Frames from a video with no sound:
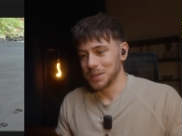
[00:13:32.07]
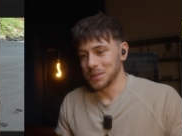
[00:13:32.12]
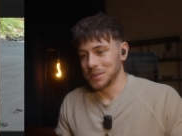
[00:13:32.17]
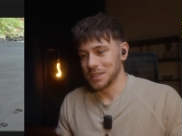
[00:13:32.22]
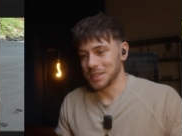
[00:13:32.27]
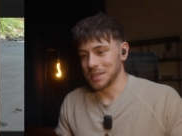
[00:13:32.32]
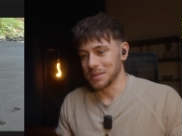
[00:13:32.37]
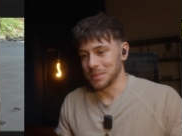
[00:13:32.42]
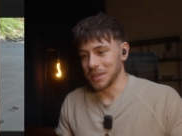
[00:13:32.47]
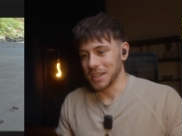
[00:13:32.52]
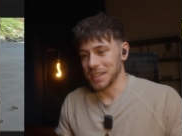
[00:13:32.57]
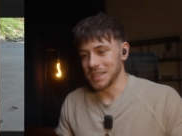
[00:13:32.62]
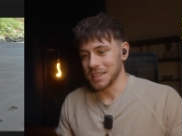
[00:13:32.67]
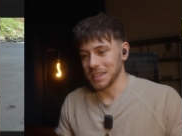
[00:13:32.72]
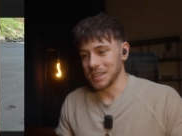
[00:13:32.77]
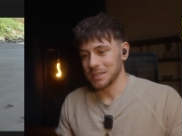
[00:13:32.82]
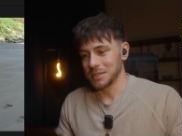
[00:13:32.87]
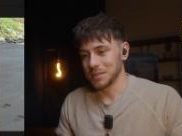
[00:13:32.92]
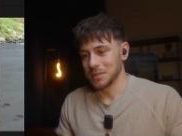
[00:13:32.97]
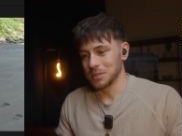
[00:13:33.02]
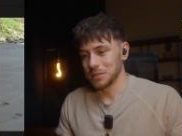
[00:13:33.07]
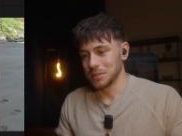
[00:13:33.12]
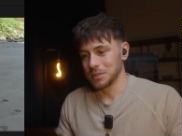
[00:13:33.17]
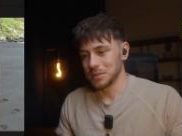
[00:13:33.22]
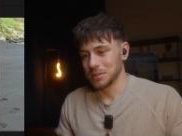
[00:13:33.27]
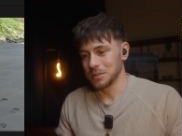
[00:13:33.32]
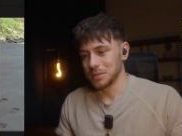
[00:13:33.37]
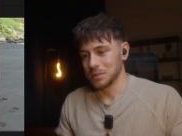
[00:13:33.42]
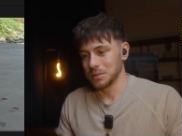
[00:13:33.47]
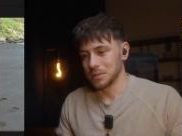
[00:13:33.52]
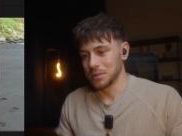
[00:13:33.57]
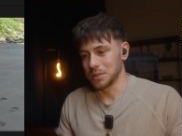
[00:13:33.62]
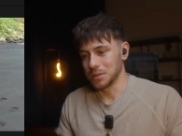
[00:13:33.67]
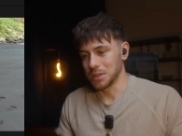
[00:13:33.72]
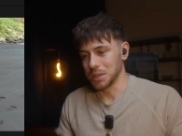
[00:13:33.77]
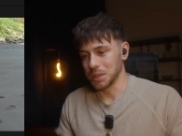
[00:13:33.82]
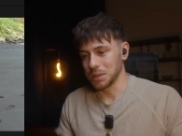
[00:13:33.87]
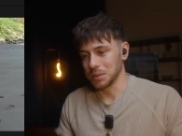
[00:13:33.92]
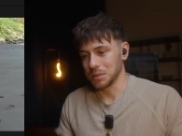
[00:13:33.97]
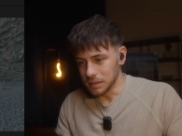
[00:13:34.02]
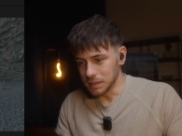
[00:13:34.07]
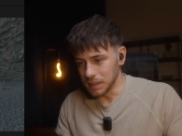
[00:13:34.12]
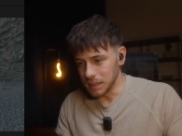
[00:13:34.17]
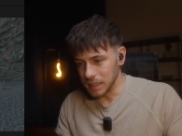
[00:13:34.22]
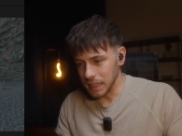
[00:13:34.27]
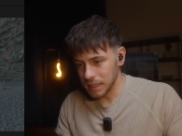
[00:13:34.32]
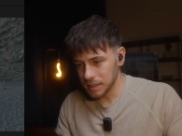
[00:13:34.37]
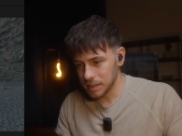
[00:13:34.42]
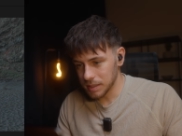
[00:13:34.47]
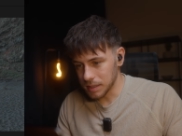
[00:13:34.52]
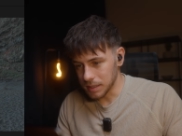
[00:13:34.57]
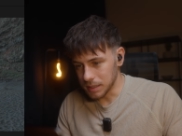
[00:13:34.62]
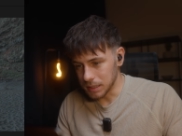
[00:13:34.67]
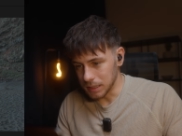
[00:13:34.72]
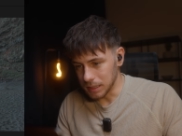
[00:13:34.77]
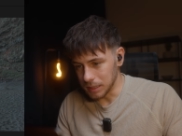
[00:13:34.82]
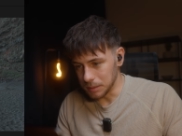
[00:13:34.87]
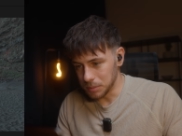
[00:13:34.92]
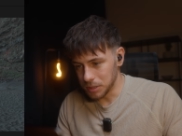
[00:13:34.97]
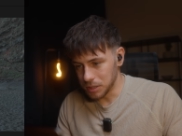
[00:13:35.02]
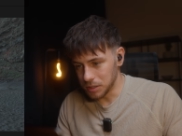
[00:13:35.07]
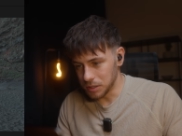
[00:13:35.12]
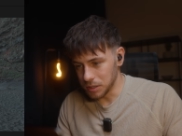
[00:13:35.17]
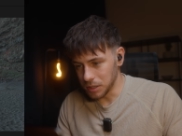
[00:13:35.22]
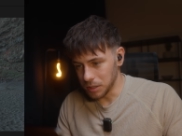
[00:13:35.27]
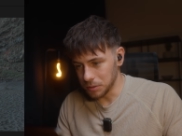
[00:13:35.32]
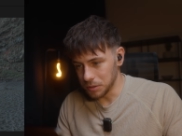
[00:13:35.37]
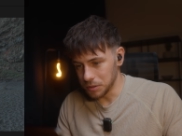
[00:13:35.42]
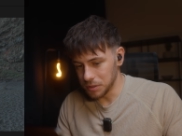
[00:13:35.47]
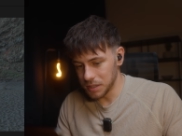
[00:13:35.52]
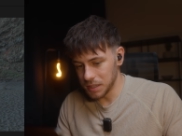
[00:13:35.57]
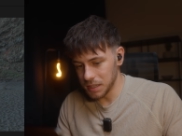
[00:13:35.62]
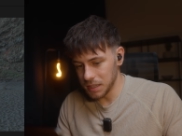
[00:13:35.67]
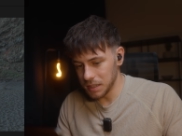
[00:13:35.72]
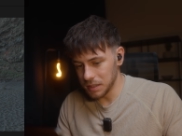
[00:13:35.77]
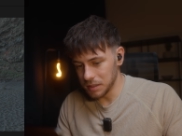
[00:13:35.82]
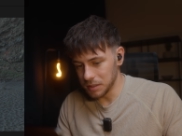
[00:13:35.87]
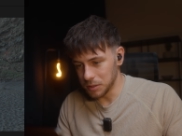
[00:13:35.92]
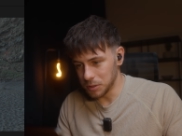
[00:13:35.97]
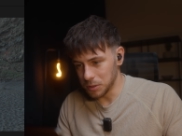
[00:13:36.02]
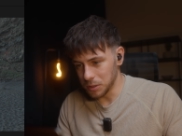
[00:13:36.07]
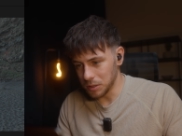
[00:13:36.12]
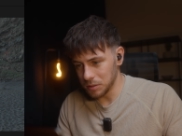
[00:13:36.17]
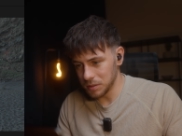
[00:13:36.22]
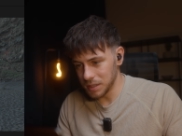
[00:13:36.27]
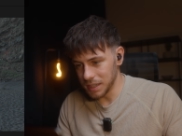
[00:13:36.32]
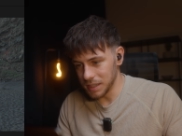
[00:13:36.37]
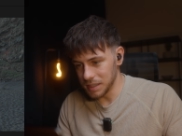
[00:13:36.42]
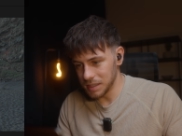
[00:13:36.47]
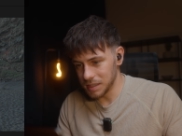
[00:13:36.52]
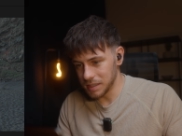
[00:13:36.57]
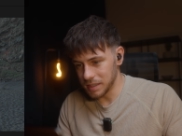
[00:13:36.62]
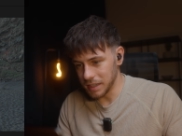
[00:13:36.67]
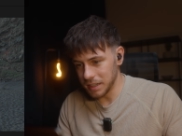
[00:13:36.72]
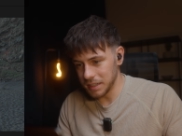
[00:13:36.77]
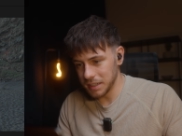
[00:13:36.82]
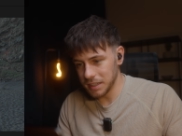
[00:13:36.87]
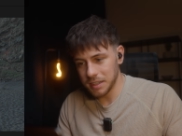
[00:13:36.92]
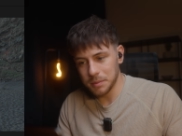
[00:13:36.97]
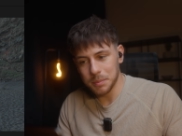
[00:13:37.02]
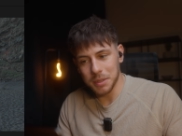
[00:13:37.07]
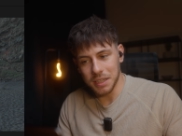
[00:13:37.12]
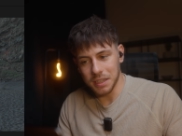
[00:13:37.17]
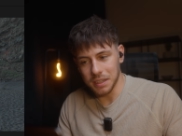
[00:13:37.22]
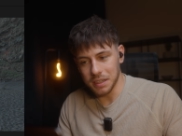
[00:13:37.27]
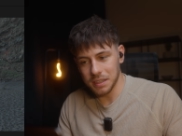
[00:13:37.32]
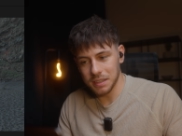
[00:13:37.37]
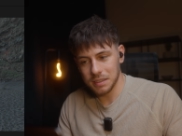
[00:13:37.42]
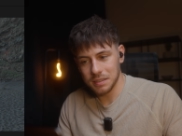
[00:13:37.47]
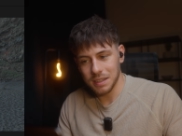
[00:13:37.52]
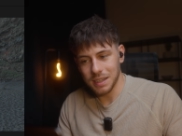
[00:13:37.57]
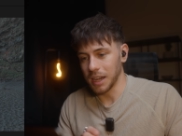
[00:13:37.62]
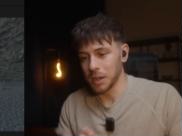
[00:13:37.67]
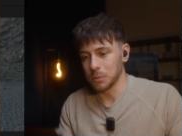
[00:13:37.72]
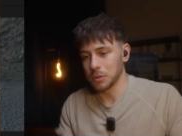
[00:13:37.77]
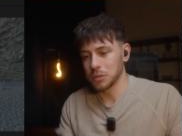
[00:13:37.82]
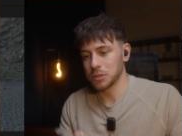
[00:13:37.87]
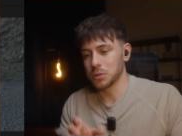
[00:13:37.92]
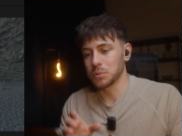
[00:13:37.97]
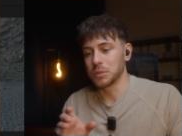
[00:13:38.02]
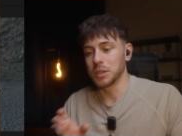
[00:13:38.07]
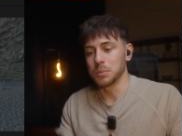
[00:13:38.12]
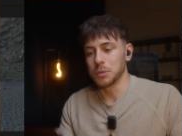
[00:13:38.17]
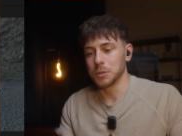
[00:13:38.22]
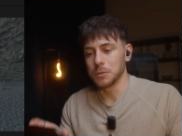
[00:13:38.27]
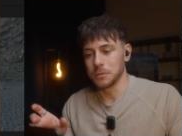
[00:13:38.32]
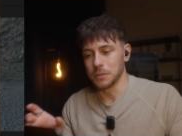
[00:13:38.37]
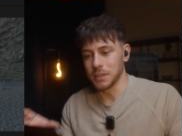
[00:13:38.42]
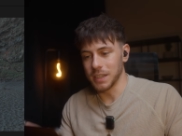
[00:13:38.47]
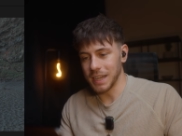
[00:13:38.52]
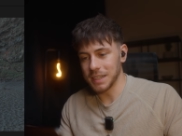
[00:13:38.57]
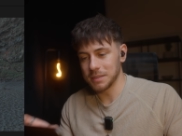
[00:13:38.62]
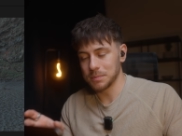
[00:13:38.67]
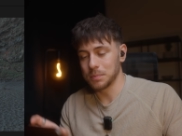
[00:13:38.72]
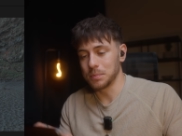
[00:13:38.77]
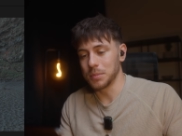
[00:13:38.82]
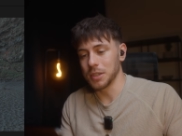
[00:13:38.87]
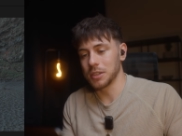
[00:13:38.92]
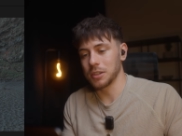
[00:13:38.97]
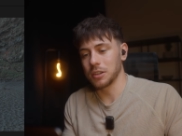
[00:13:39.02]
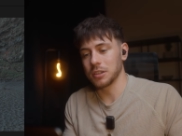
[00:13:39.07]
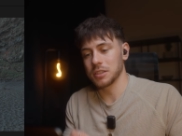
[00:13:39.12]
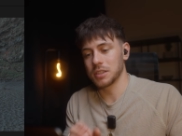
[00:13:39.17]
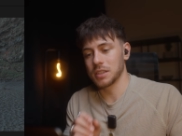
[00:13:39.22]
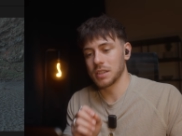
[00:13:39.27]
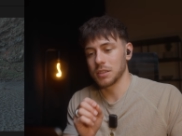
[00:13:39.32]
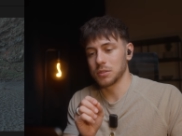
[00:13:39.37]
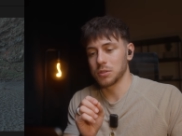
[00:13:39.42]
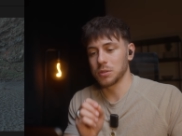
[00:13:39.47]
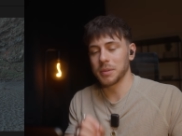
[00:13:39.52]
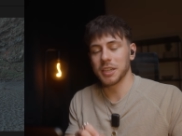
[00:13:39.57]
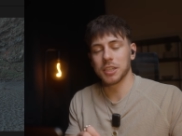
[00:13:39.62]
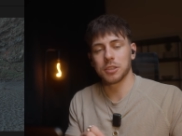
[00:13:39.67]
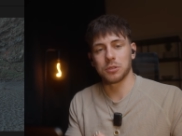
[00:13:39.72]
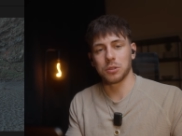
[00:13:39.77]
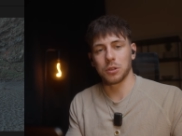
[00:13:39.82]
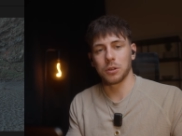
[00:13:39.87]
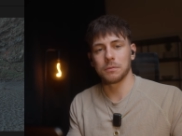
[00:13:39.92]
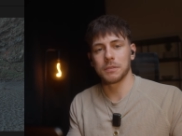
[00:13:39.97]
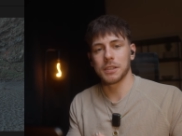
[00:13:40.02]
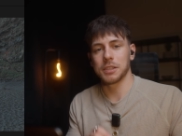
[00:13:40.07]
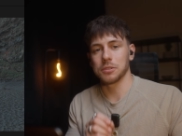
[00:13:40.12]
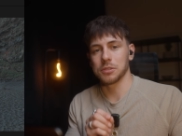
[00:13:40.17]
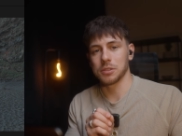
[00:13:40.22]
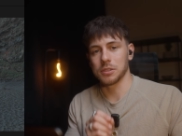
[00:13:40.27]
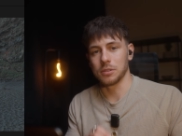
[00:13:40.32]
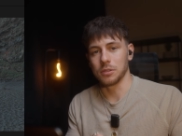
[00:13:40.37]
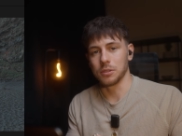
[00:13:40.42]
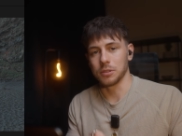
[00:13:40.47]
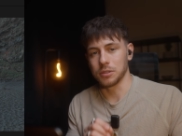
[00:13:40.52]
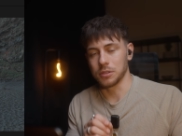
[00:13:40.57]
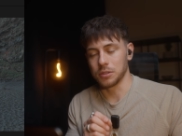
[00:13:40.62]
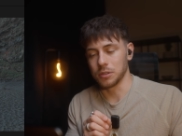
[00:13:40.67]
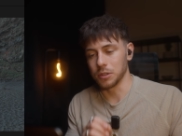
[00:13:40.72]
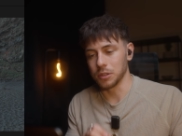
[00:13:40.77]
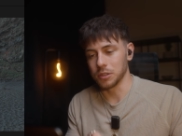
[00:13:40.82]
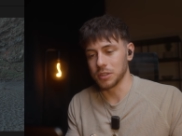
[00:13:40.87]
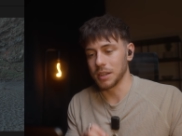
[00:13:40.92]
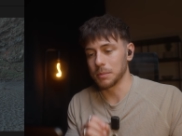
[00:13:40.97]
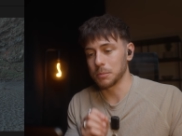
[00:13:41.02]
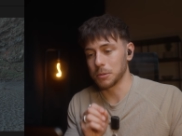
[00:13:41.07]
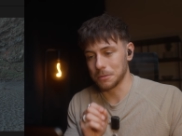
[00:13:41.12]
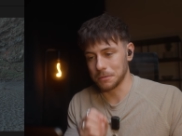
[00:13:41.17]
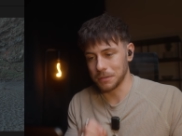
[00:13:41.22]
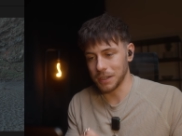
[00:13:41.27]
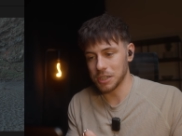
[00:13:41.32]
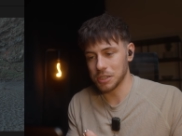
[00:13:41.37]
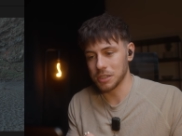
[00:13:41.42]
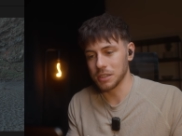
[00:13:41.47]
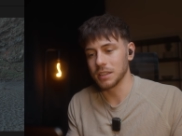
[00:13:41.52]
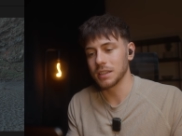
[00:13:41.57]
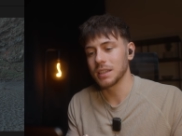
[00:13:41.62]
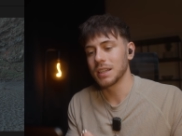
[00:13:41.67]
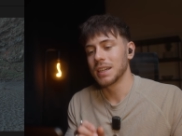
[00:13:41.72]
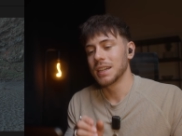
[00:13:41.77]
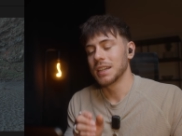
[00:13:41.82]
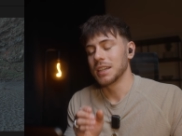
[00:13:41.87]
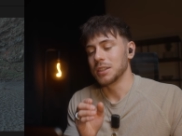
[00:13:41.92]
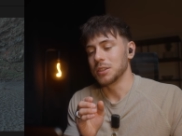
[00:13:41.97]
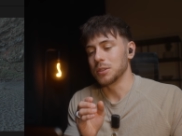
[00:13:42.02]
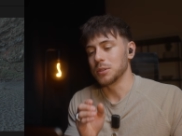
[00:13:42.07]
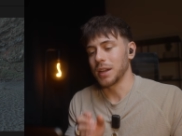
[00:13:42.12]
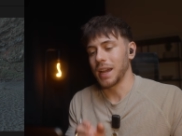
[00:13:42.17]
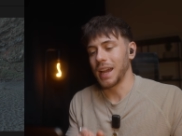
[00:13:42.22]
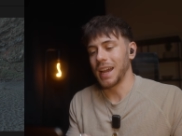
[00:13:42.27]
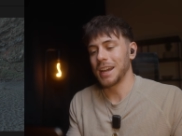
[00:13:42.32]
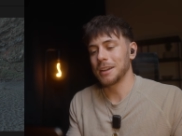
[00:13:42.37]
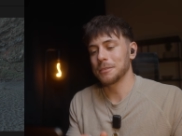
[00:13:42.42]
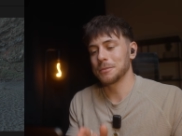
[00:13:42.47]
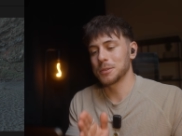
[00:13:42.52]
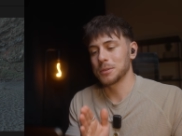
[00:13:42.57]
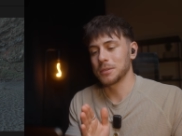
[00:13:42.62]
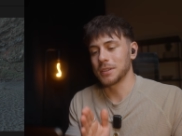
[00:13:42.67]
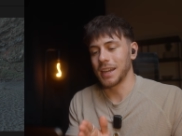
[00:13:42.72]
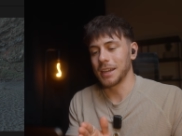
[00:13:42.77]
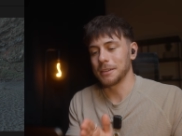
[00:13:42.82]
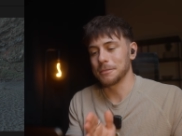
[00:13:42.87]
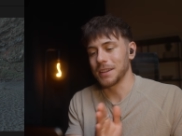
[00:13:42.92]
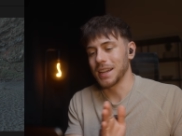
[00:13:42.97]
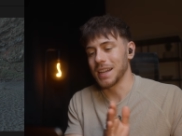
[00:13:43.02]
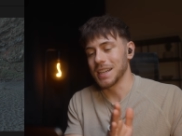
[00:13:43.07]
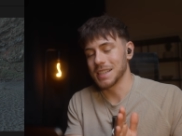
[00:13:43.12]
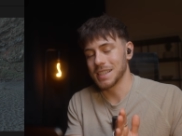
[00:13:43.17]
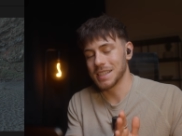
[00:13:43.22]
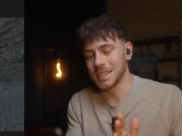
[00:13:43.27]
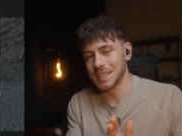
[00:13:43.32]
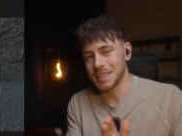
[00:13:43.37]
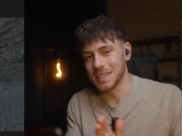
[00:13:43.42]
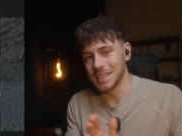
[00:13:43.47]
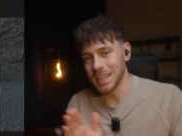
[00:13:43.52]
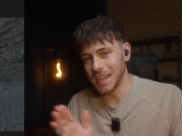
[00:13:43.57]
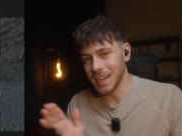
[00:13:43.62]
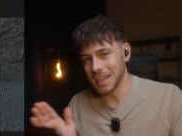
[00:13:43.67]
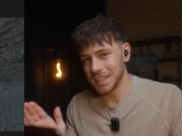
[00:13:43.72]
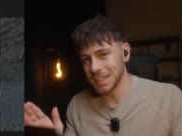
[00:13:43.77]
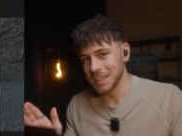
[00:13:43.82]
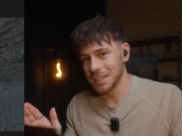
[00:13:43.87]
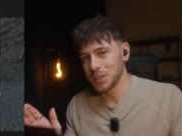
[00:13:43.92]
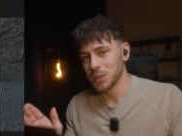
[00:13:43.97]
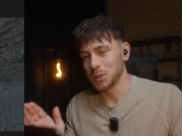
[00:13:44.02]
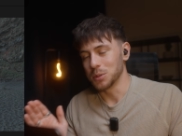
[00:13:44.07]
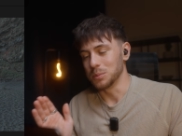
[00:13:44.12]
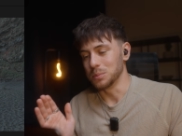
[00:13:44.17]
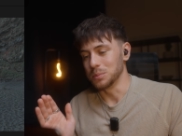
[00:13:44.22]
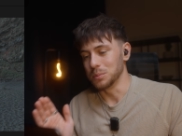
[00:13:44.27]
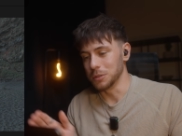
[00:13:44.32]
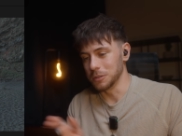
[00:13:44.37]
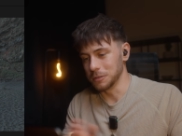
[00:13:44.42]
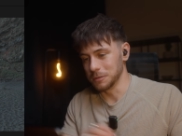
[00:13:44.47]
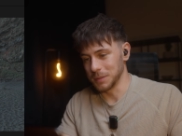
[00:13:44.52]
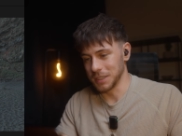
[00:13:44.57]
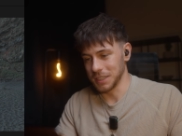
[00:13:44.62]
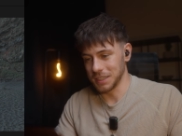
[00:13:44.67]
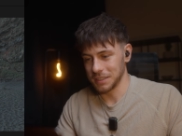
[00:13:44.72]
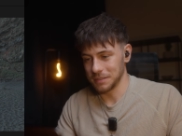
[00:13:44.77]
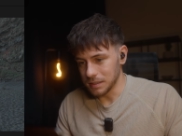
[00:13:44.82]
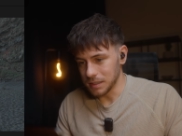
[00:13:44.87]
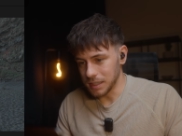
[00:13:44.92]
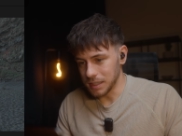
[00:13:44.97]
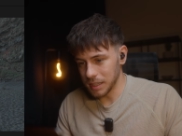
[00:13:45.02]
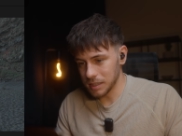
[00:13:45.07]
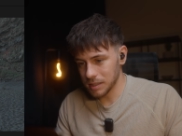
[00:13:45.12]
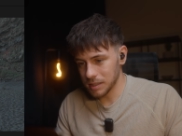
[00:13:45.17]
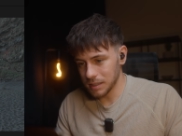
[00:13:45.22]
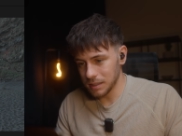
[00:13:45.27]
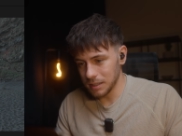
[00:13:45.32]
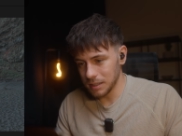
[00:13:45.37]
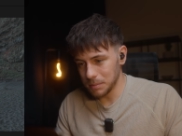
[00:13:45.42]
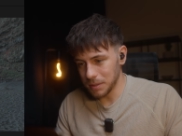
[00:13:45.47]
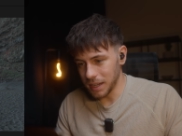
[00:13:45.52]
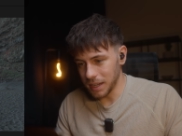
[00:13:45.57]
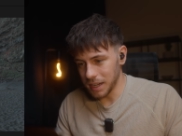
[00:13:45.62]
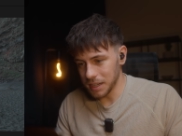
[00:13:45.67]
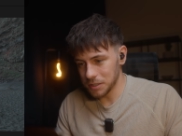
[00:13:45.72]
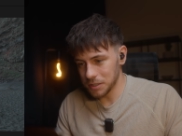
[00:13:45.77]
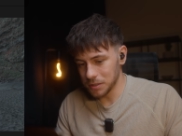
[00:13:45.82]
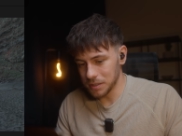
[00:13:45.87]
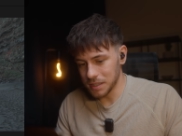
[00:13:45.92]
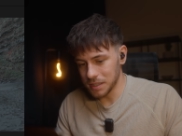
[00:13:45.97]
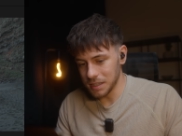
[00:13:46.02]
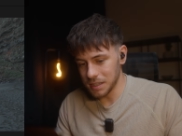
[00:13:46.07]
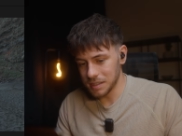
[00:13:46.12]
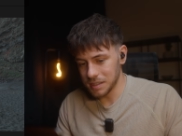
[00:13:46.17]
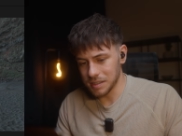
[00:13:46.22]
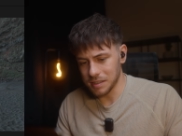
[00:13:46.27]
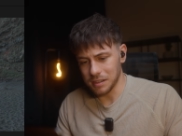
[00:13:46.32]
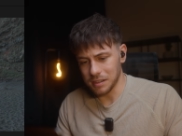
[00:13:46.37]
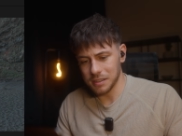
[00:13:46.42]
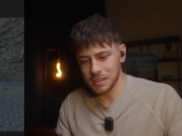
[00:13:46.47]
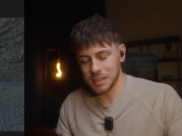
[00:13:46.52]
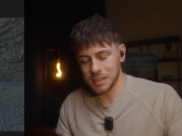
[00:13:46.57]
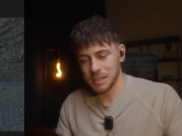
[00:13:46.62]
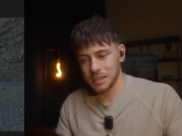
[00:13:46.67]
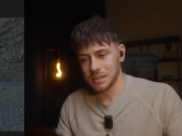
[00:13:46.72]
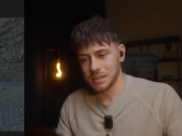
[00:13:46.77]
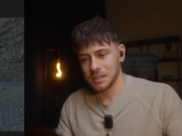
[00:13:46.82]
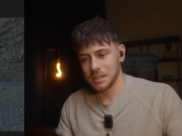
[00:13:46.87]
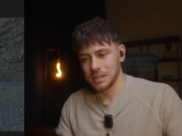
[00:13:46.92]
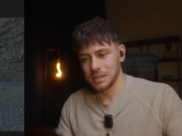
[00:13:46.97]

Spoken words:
which is amazing. So the next clip. So you see the drone is steady in the beginning. I want to remove that because to make your drone videos look good and professional, you have to have a steady movement. The next clip, as you see, starts